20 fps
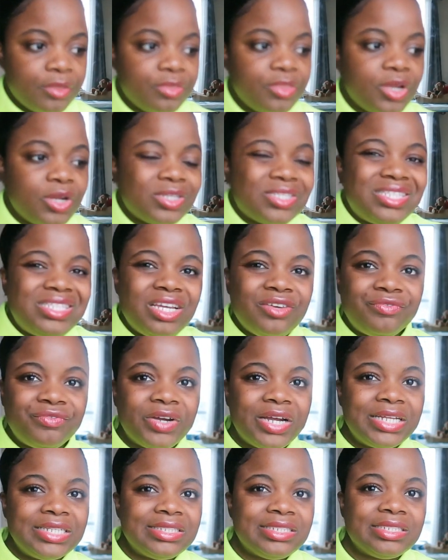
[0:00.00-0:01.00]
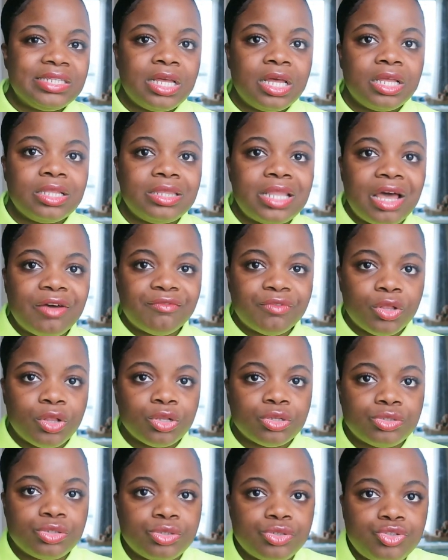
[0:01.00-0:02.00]
there's different
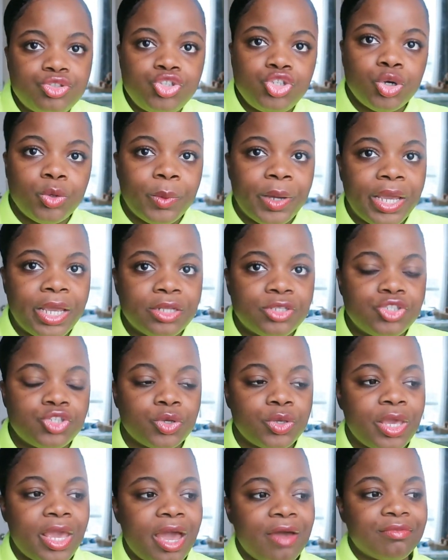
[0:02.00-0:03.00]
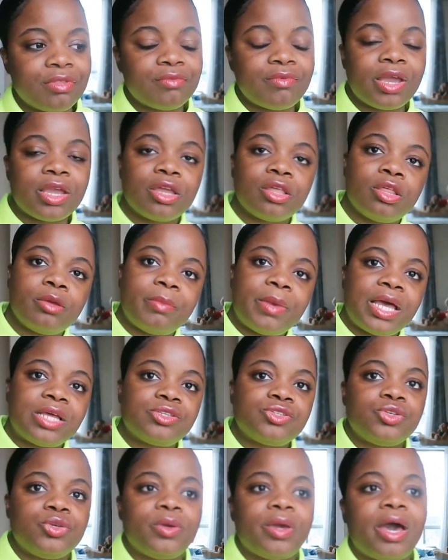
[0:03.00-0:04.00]
levels to it. So you have the regular
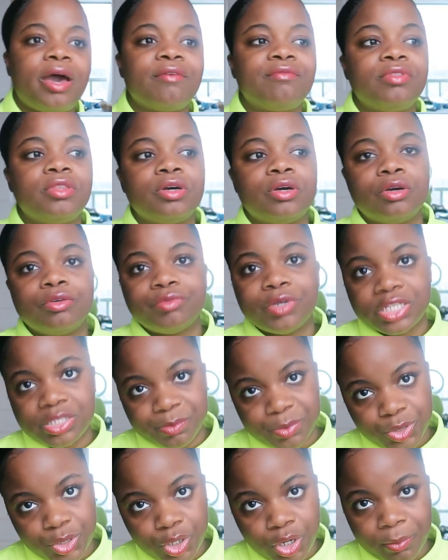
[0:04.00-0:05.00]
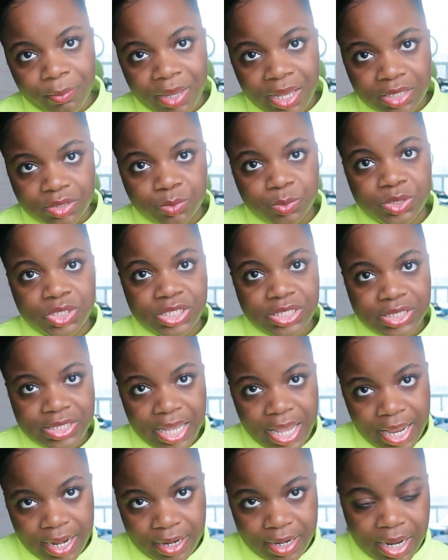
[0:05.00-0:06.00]
mask, you have the respiratory mask, which is
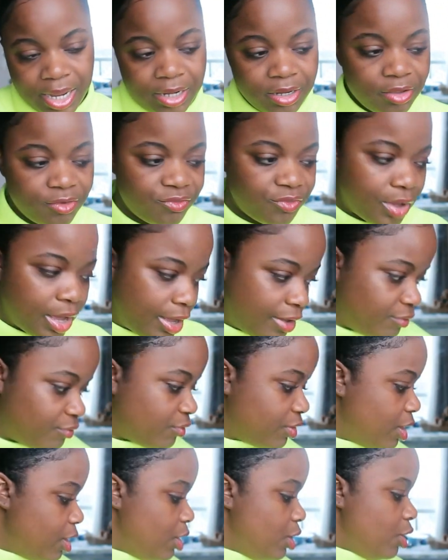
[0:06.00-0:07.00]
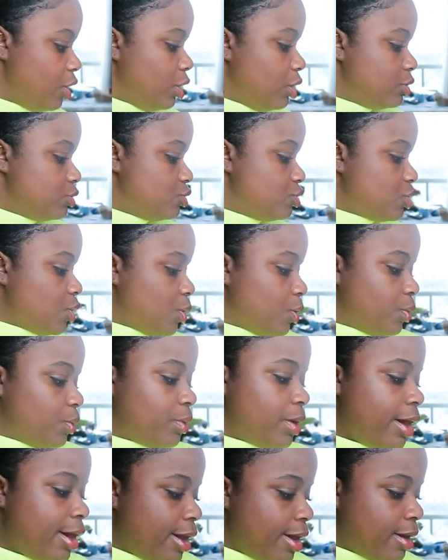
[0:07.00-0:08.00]
the N95.
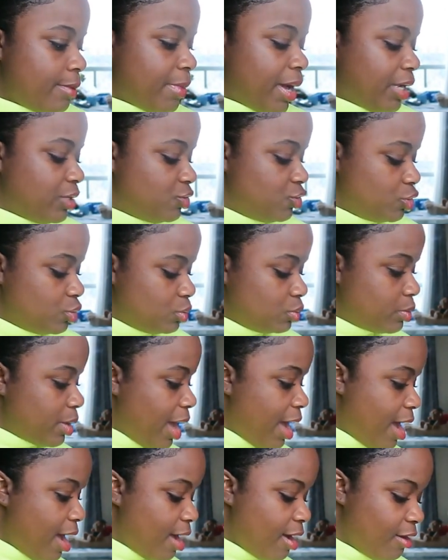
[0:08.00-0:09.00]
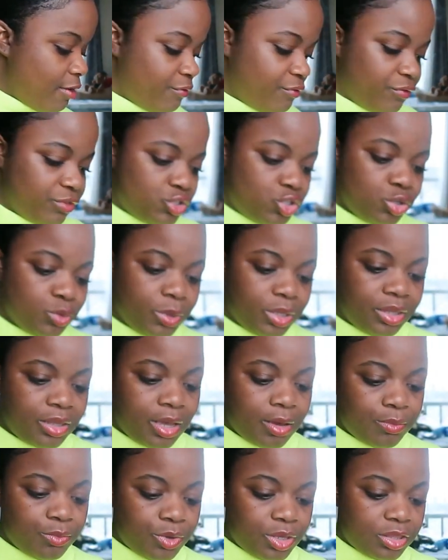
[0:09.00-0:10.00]
So I do have 2 of
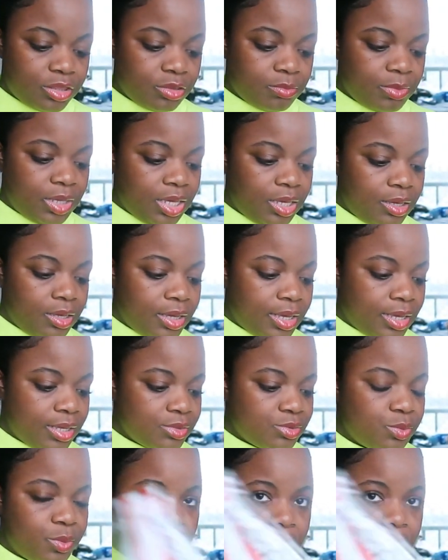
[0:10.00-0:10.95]
them with me as